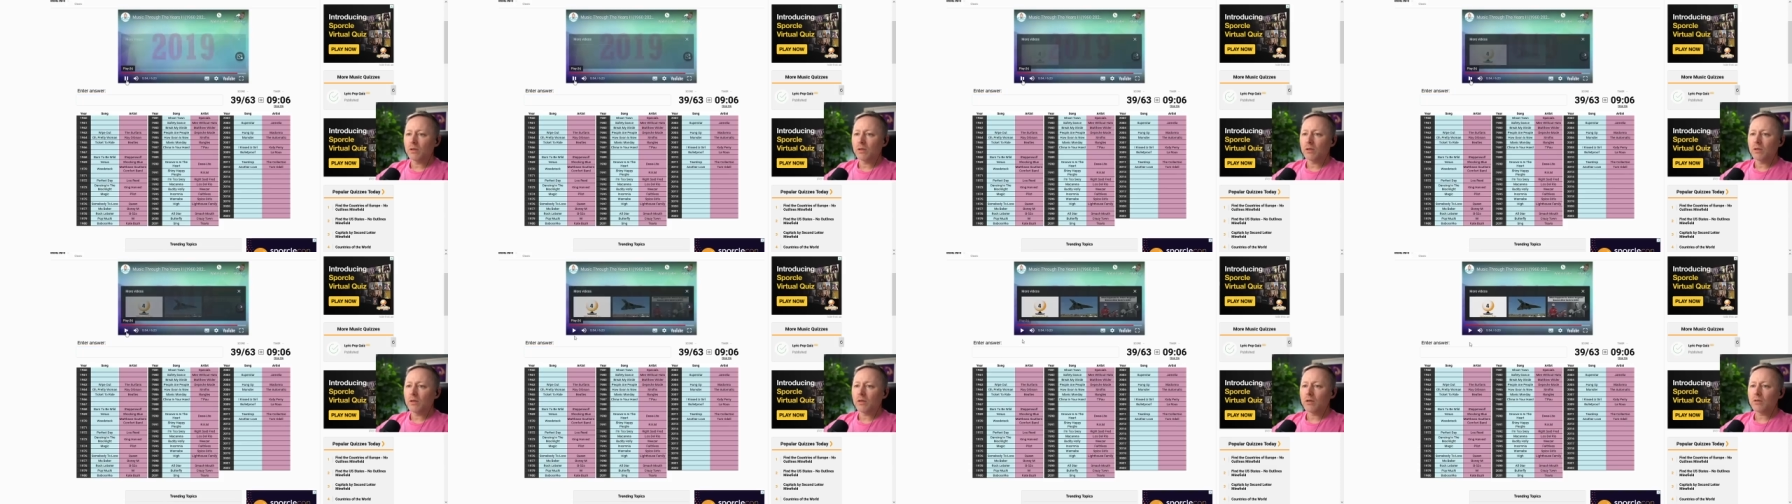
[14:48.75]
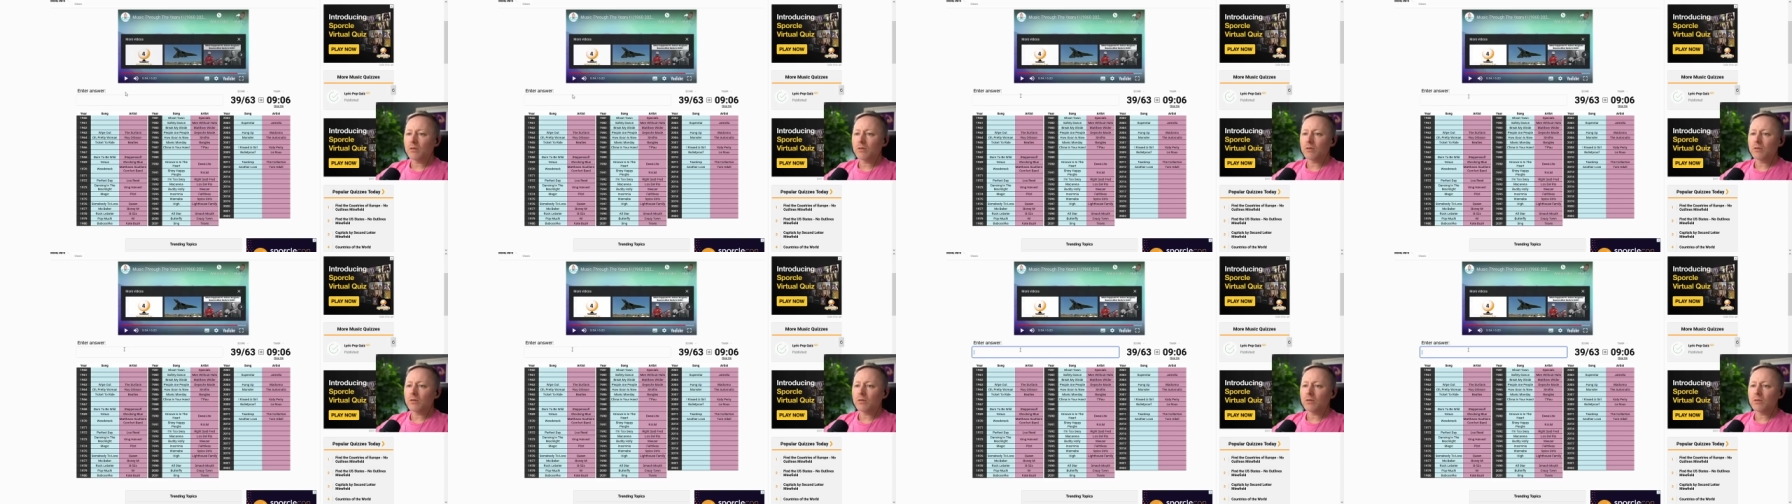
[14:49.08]
Uh,
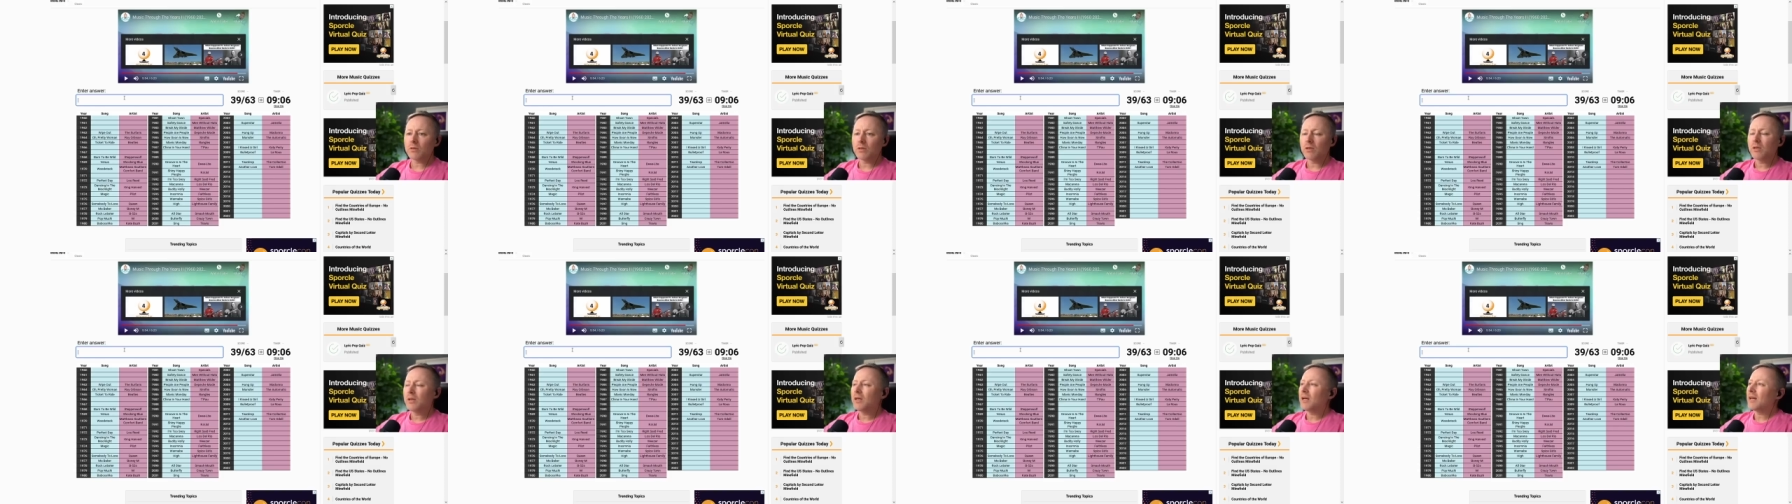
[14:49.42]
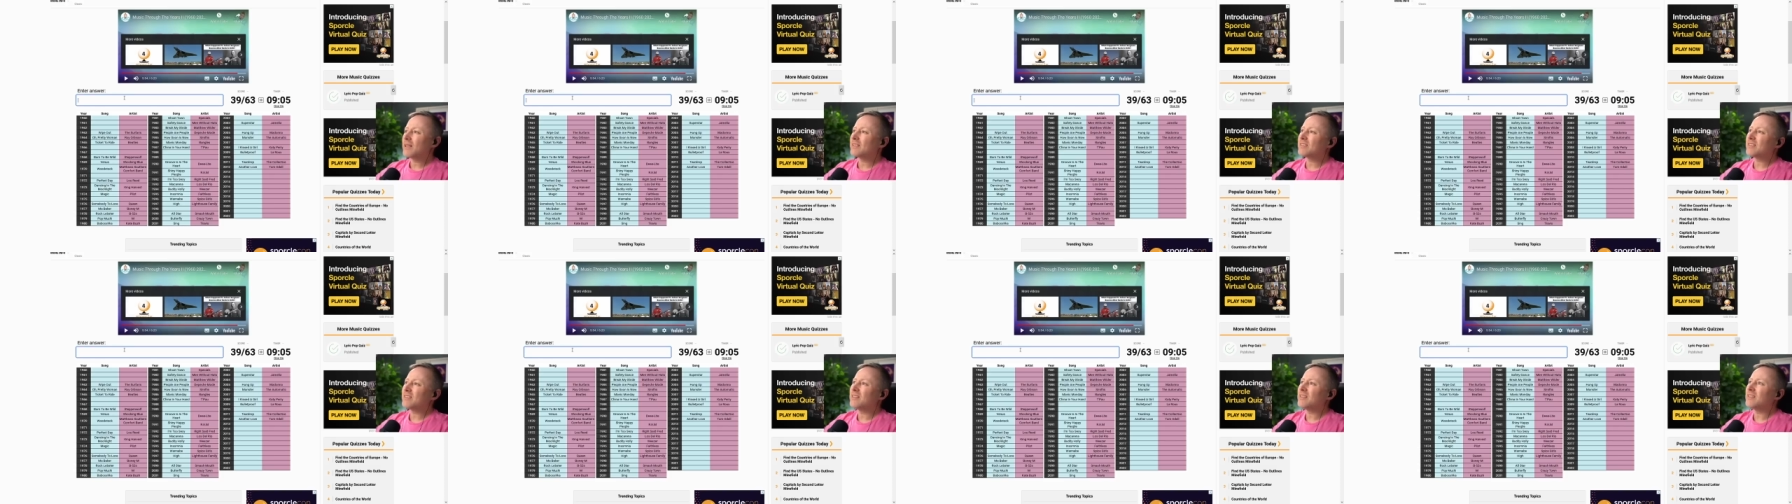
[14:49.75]

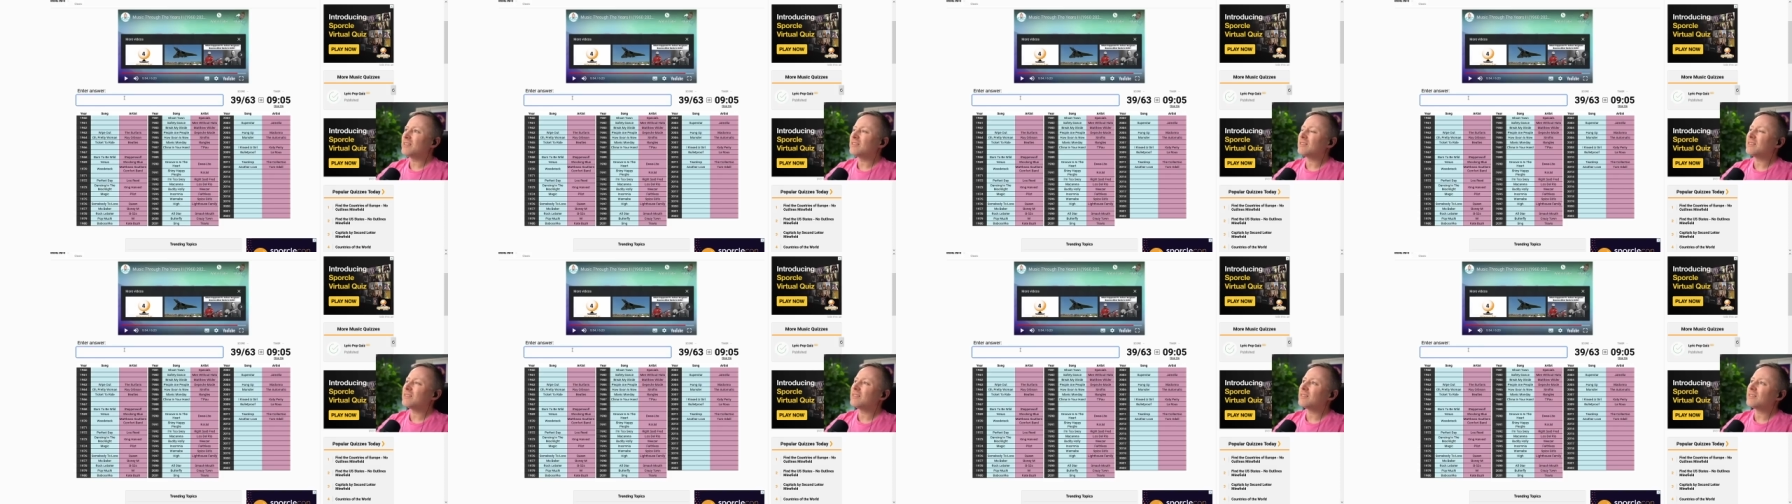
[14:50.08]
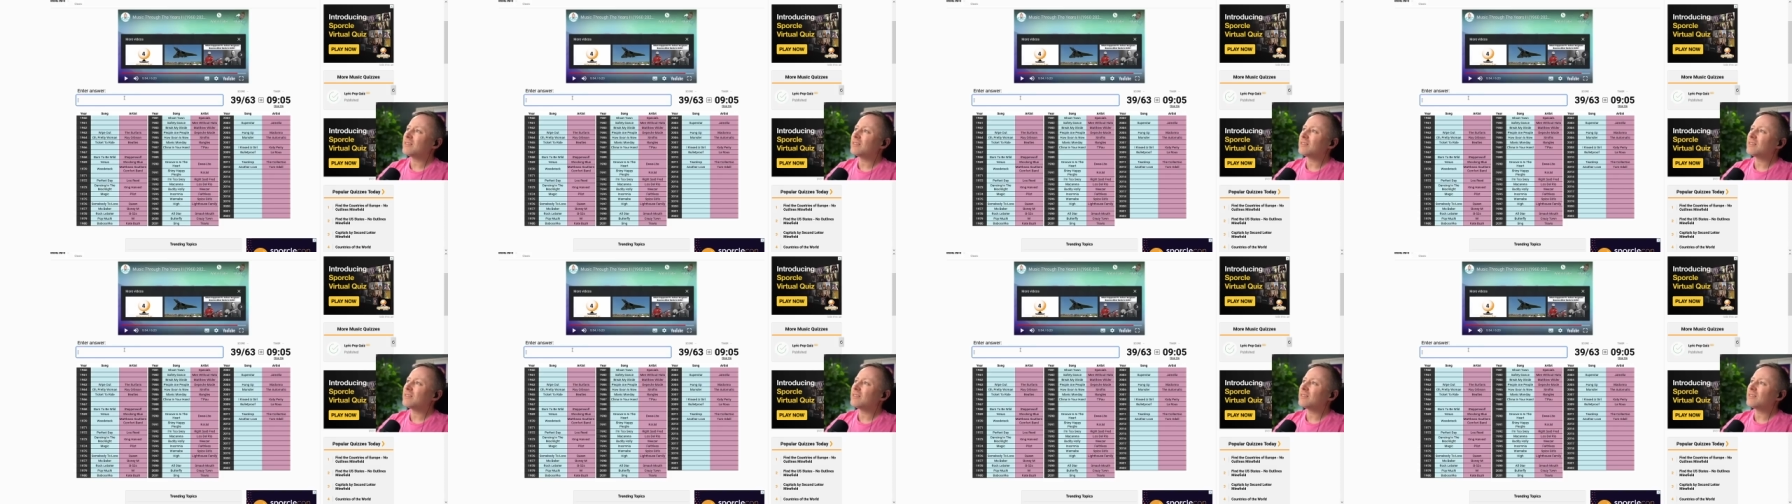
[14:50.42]
is that?